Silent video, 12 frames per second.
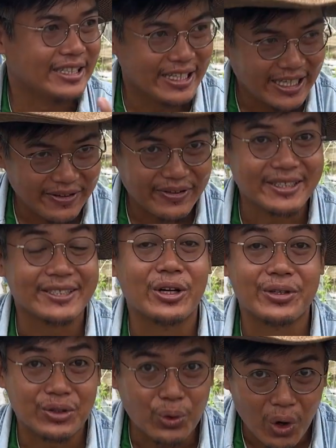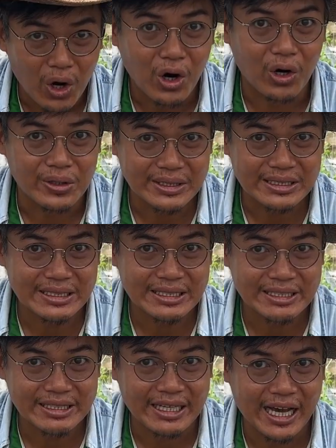If it's not too hot,
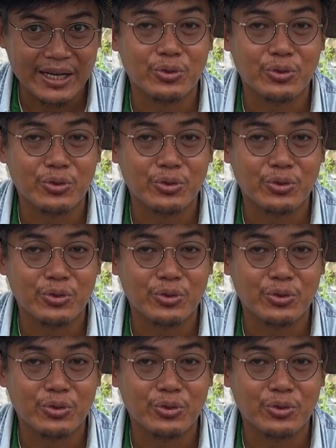I